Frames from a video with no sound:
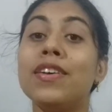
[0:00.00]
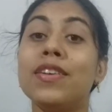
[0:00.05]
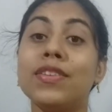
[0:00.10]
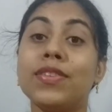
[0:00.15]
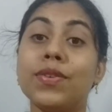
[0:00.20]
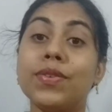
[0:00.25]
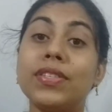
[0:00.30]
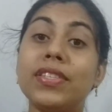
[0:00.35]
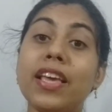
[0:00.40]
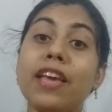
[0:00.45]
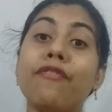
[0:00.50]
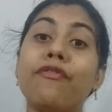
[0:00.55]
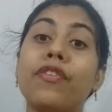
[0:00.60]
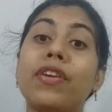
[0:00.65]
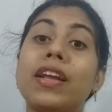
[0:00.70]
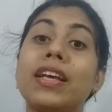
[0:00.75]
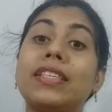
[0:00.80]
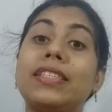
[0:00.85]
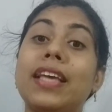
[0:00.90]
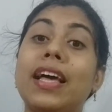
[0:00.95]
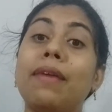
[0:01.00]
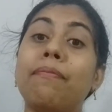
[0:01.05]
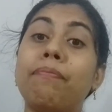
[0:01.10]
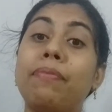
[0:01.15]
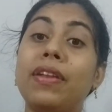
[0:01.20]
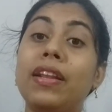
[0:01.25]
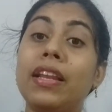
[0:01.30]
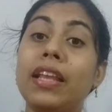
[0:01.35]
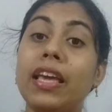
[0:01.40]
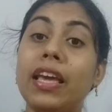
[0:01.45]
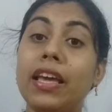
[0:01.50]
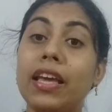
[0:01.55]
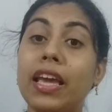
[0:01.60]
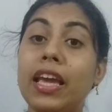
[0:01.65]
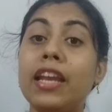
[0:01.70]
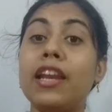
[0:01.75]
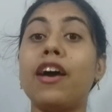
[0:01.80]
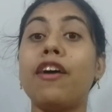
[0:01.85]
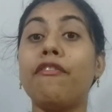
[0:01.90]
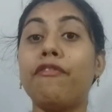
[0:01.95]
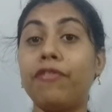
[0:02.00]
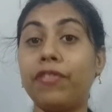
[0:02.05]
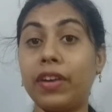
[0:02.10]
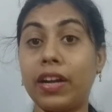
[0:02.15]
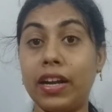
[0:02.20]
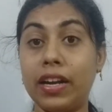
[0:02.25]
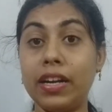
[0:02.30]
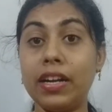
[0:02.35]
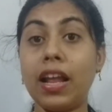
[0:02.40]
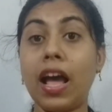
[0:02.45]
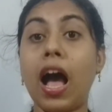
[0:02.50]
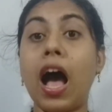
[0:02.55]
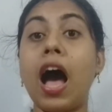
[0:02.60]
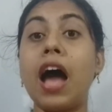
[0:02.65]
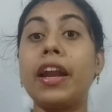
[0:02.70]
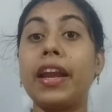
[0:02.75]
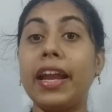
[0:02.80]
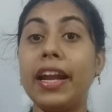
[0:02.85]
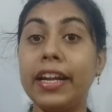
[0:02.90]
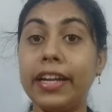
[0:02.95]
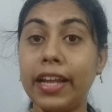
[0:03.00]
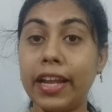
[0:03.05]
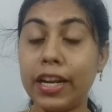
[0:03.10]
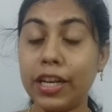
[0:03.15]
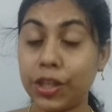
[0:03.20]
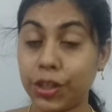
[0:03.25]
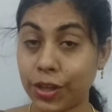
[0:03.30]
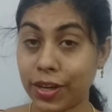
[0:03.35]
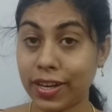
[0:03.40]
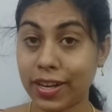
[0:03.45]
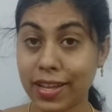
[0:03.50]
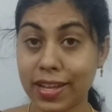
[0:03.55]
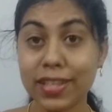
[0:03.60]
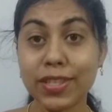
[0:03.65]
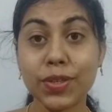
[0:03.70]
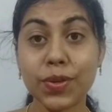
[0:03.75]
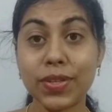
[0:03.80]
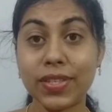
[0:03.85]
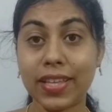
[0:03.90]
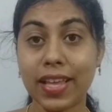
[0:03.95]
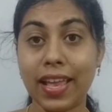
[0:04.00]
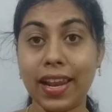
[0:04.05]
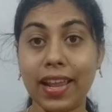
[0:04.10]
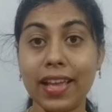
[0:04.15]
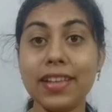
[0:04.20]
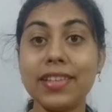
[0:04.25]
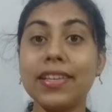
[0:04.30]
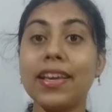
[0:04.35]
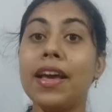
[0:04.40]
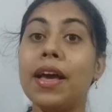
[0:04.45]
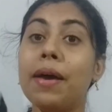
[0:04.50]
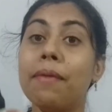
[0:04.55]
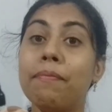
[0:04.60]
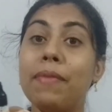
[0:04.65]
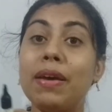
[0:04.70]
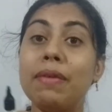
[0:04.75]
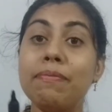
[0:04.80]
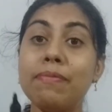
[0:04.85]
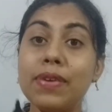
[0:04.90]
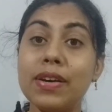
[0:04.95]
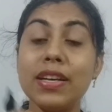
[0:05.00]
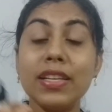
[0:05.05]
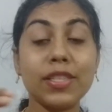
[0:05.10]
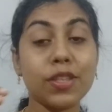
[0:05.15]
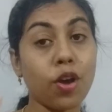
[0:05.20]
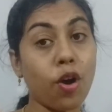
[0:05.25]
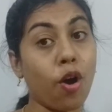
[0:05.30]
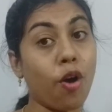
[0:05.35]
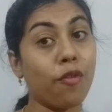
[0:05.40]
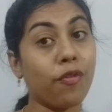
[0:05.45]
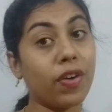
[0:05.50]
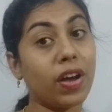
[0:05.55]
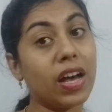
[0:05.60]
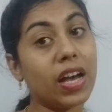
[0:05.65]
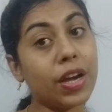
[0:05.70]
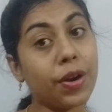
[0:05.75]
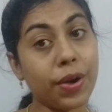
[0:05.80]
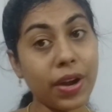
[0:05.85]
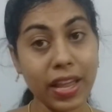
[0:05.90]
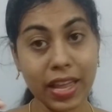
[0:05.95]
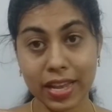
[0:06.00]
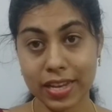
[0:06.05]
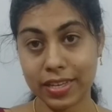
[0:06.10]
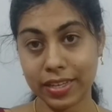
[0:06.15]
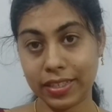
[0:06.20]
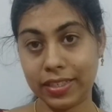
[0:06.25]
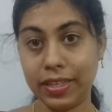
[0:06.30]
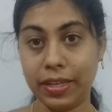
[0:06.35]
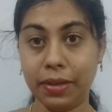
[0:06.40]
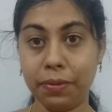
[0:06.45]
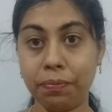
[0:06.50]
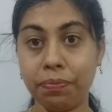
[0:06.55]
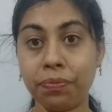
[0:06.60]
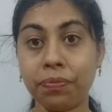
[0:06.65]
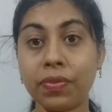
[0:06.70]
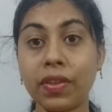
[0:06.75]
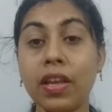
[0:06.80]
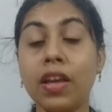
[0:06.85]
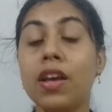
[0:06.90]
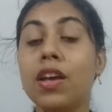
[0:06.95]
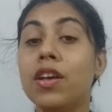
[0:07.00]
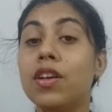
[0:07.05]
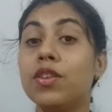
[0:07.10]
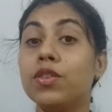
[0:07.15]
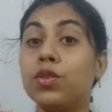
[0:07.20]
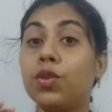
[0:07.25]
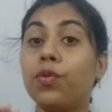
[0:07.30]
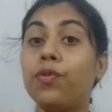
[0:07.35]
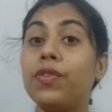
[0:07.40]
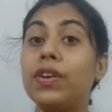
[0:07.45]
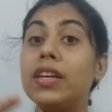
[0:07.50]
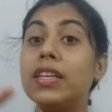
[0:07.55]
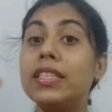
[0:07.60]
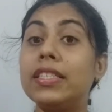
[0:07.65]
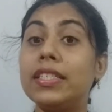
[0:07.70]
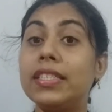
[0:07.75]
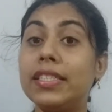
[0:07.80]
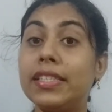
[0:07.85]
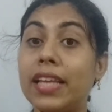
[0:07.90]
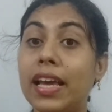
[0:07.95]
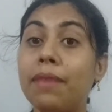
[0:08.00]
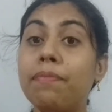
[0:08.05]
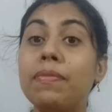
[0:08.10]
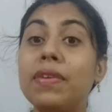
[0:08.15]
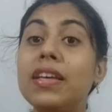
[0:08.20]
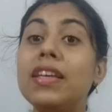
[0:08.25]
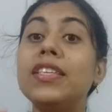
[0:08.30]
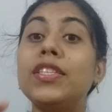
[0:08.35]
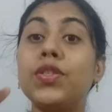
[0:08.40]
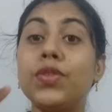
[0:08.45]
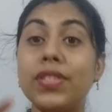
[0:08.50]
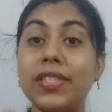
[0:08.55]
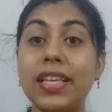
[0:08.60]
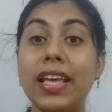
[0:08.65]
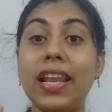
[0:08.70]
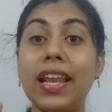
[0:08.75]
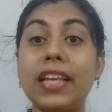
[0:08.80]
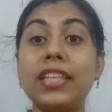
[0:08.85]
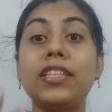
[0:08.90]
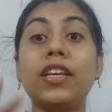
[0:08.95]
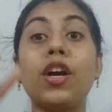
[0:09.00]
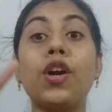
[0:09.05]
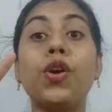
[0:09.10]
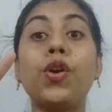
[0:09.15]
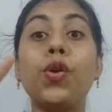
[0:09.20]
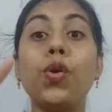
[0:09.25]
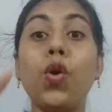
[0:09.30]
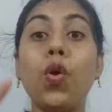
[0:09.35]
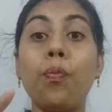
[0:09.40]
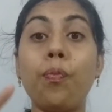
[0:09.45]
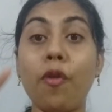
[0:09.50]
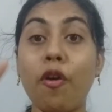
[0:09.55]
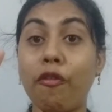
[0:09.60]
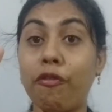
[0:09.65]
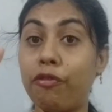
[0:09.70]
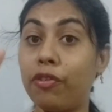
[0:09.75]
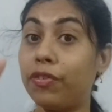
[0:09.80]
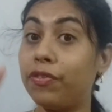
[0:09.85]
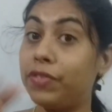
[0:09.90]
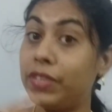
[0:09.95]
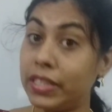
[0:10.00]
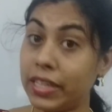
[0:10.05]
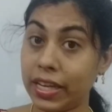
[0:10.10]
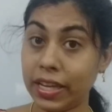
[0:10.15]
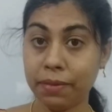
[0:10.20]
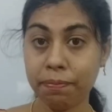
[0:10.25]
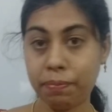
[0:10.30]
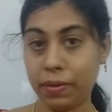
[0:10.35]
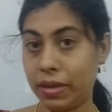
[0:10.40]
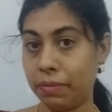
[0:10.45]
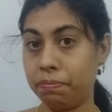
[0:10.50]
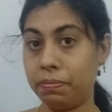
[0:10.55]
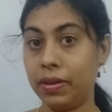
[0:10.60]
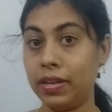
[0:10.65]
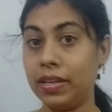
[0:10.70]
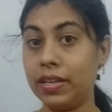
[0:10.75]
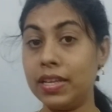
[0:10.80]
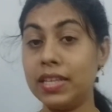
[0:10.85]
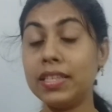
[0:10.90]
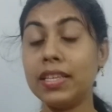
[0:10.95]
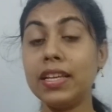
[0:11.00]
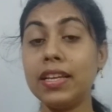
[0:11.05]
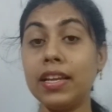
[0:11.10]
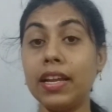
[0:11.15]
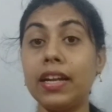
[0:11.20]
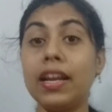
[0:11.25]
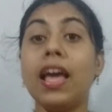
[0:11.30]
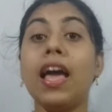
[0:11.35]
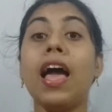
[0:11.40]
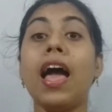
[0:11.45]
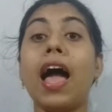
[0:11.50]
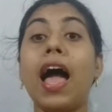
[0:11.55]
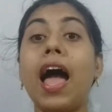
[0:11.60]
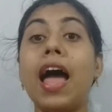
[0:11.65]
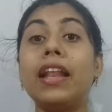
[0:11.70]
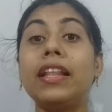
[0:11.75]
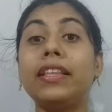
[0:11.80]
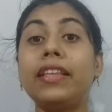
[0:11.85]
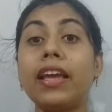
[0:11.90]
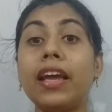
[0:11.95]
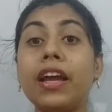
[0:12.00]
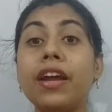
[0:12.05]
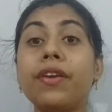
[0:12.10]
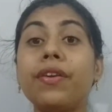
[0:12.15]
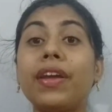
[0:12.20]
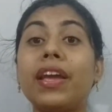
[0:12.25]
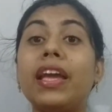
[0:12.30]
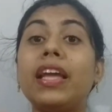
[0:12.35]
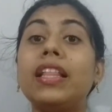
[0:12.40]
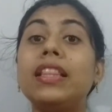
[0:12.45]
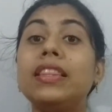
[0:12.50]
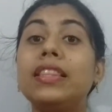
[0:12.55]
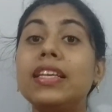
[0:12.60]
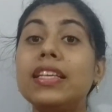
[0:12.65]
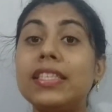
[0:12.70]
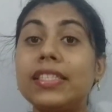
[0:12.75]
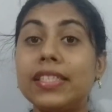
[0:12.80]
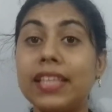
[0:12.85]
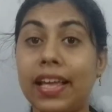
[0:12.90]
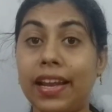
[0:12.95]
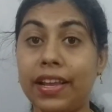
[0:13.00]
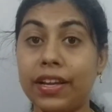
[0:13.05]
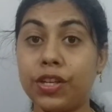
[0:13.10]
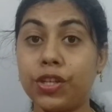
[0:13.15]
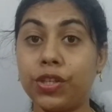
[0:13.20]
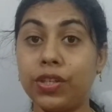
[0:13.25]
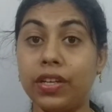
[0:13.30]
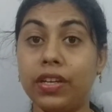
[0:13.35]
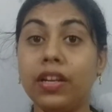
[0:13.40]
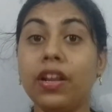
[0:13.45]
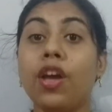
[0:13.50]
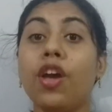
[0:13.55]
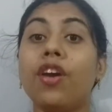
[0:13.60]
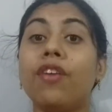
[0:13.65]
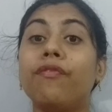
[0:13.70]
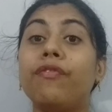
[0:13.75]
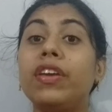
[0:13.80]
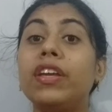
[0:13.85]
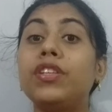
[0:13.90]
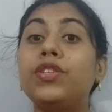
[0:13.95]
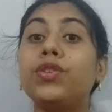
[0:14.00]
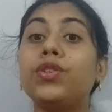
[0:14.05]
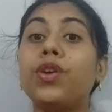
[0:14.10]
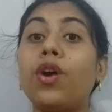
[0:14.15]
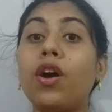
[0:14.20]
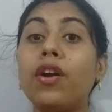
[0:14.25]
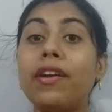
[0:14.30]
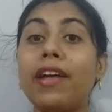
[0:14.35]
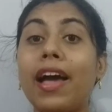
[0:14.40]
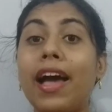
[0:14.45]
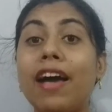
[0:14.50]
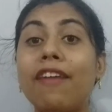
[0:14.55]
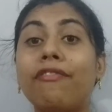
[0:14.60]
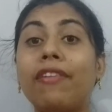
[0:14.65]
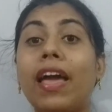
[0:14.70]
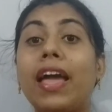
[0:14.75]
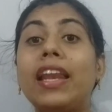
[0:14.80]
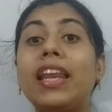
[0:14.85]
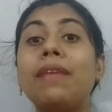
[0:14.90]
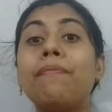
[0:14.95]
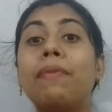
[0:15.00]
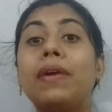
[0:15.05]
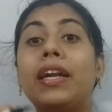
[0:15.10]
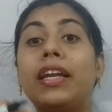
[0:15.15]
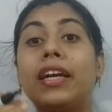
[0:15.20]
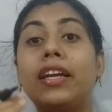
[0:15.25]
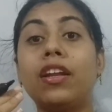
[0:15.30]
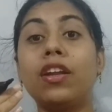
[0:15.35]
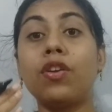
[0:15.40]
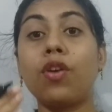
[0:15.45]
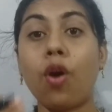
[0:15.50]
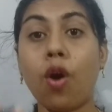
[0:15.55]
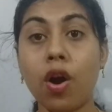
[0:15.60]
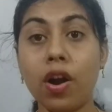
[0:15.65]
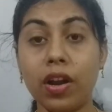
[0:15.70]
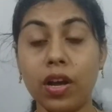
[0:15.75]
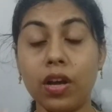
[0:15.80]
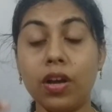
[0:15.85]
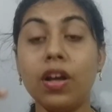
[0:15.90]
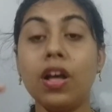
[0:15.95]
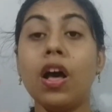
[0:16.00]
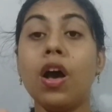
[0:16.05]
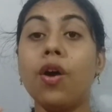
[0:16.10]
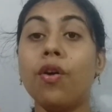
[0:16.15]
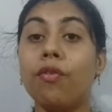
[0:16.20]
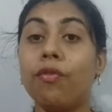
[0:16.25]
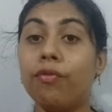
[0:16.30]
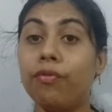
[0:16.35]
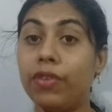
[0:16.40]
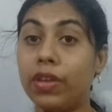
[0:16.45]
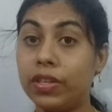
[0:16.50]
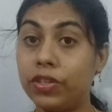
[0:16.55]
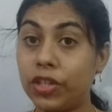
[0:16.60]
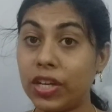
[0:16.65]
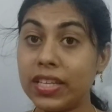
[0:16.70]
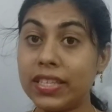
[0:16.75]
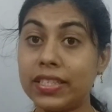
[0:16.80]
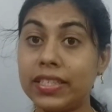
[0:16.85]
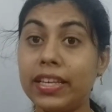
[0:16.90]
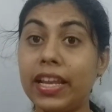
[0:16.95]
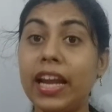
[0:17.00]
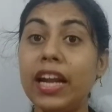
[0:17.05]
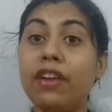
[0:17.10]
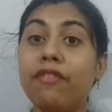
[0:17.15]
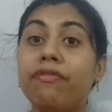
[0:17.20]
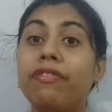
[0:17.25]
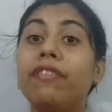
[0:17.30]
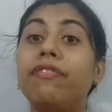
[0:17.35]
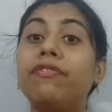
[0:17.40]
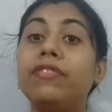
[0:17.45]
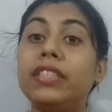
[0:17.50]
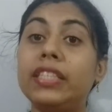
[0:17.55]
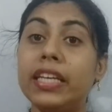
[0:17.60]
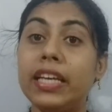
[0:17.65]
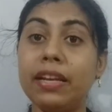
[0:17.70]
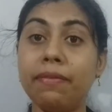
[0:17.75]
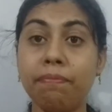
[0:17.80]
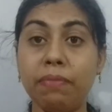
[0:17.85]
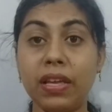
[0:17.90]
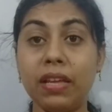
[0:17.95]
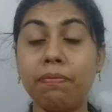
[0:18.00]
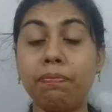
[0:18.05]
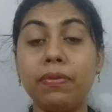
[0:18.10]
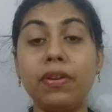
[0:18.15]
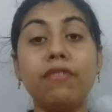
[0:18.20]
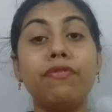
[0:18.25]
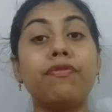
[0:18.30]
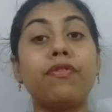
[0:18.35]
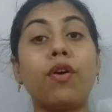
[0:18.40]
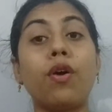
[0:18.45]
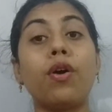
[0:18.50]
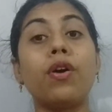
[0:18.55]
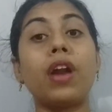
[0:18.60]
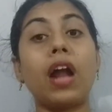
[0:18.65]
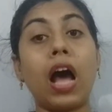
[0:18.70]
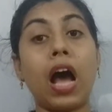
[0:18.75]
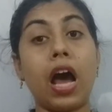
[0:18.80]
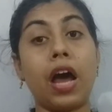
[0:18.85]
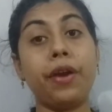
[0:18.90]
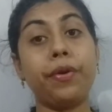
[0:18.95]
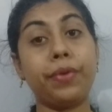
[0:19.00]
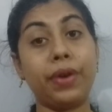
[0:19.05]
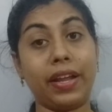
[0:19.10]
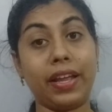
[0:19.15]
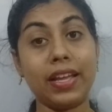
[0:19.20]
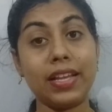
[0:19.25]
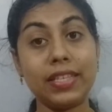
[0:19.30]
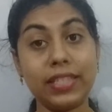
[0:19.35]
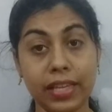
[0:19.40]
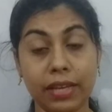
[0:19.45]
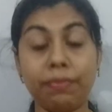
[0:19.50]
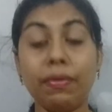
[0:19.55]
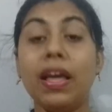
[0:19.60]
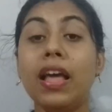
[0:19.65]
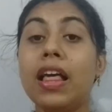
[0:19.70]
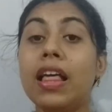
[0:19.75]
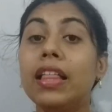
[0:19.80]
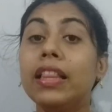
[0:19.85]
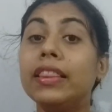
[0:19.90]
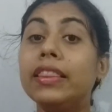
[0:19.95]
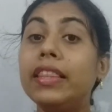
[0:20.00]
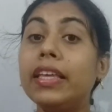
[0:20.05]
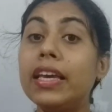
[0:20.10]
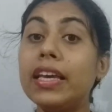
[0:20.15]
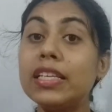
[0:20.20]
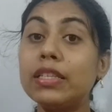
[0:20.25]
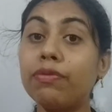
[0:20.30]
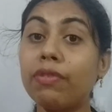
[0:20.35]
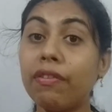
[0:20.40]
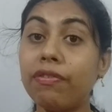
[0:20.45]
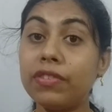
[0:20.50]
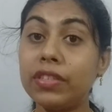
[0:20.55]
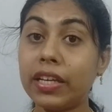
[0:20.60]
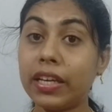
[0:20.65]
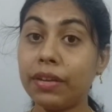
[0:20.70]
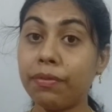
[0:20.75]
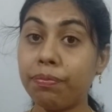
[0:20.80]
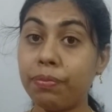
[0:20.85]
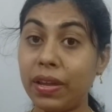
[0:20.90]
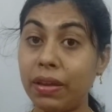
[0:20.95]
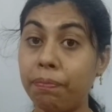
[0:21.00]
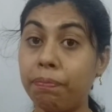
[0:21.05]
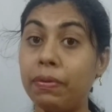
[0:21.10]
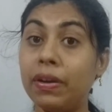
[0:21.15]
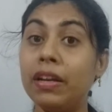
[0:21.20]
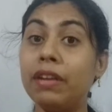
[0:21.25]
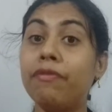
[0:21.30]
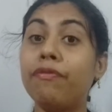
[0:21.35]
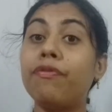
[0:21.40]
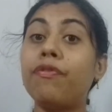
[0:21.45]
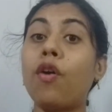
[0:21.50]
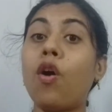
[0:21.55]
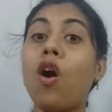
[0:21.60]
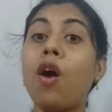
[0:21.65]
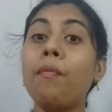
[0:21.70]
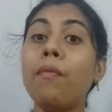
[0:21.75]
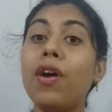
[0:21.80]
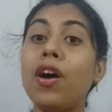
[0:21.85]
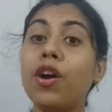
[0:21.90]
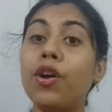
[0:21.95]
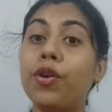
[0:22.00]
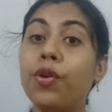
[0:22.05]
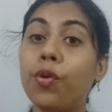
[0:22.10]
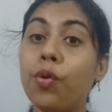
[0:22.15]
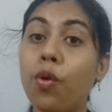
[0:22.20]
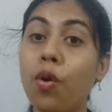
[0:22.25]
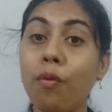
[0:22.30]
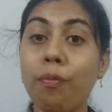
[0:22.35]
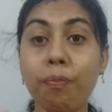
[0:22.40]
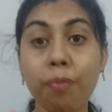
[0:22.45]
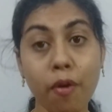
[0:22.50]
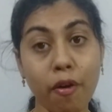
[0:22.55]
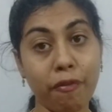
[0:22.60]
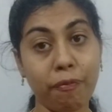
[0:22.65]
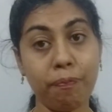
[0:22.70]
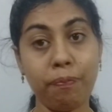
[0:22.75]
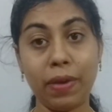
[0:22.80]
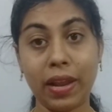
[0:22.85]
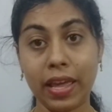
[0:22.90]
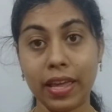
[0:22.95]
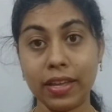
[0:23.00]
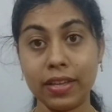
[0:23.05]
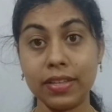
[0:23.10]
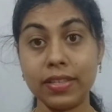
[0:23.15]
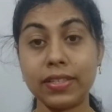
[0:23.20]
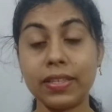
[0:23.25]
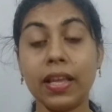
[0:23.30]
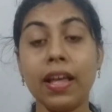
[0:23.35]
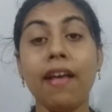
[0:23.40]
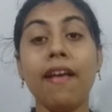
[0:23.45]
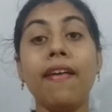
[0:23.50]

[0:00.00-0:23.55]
So say for example, in our front, our intention is to select members of a cricket team. So first step is to select a group of 15 people, isn't it? And there in this selection, we do not have any particular order. We just need 15 people for our cricket team. These 15 people form a group of players.